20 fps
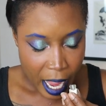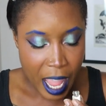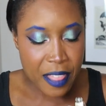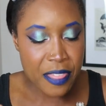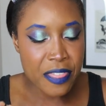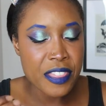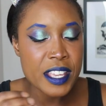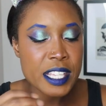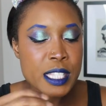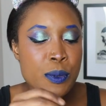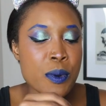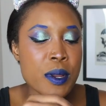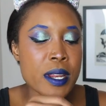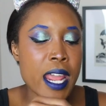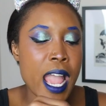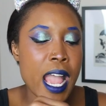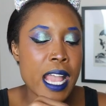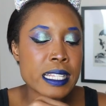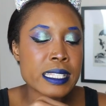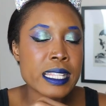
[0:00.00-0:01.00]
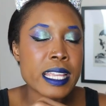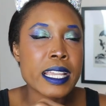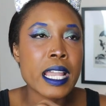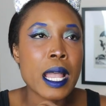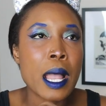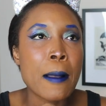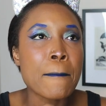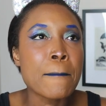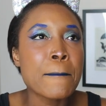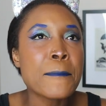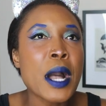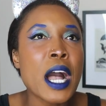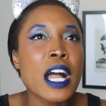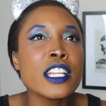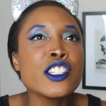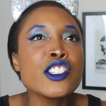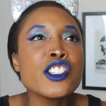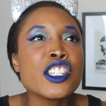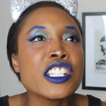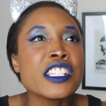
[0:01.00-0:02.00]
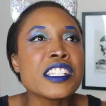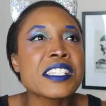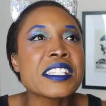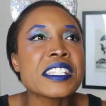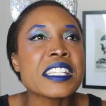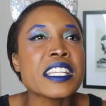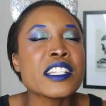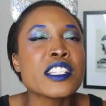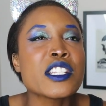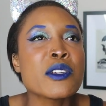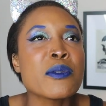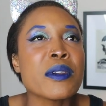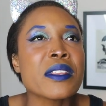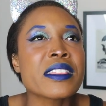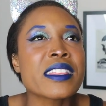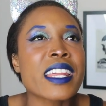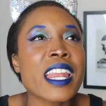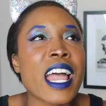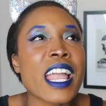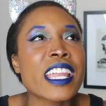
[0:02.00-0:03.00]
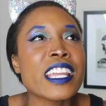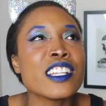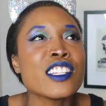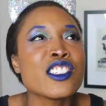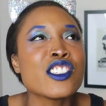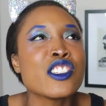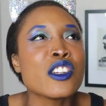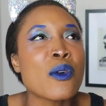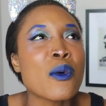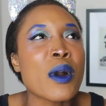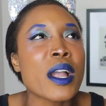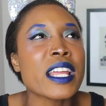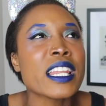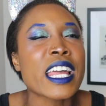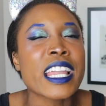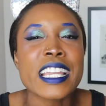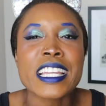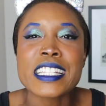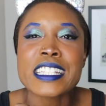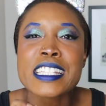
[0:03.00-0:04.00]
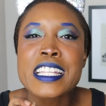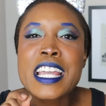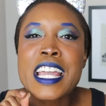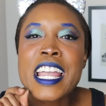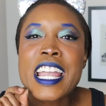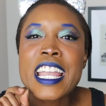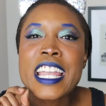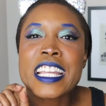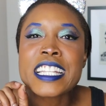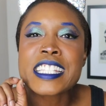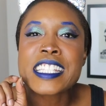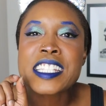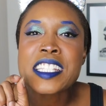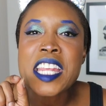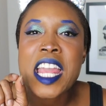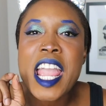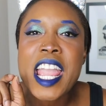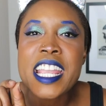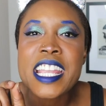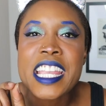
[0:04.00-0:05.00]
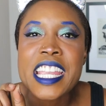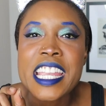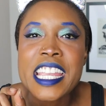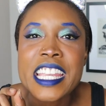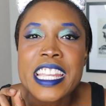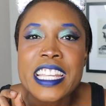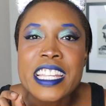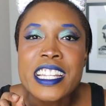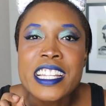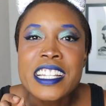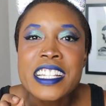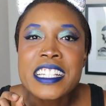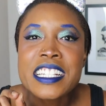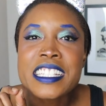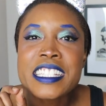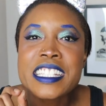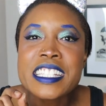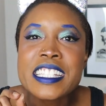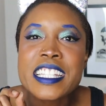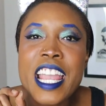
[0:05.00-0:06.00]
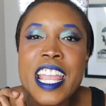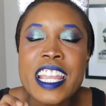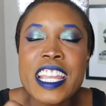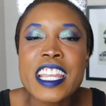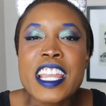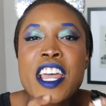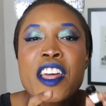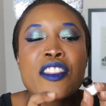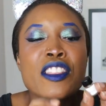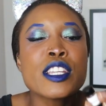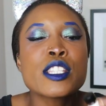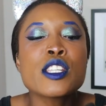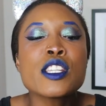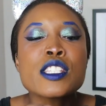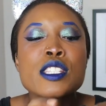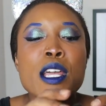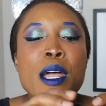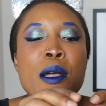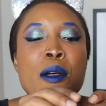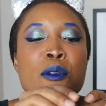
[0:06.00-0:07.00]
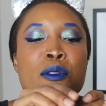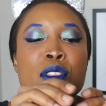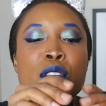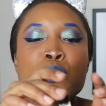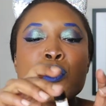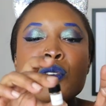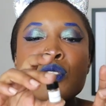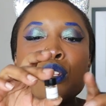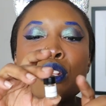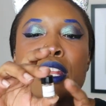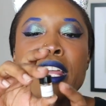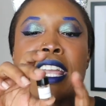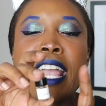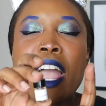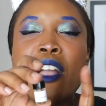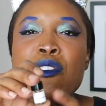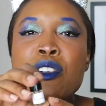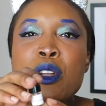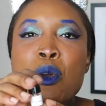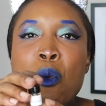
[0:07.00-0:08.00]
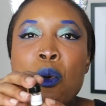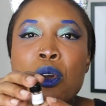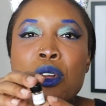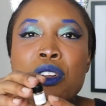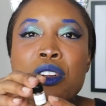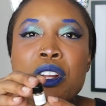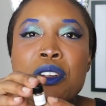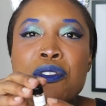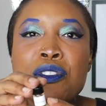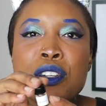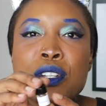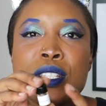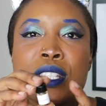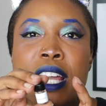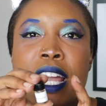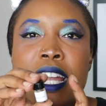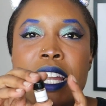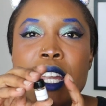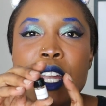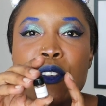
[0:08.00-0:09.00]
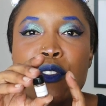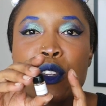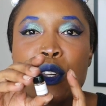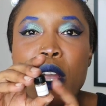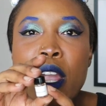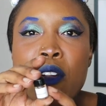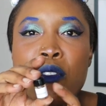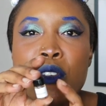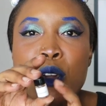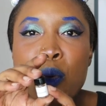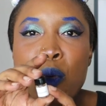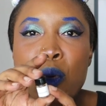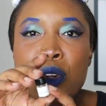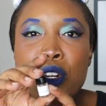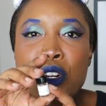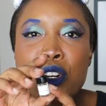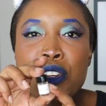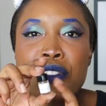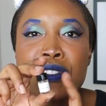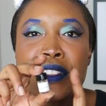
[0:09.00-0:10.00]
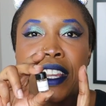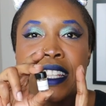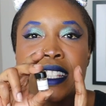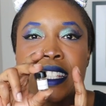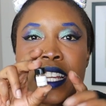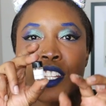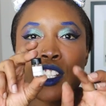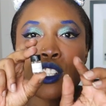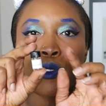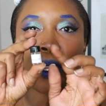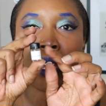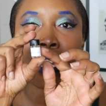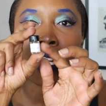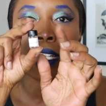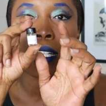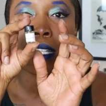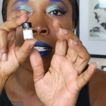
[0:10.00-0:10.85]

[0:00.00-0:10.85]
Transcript: And this one has like a pungency to it that I enjoy. Like it's, it's tangy. It's tangy. This is a, uh, this was like every order it feels like, if you, every order they send you like a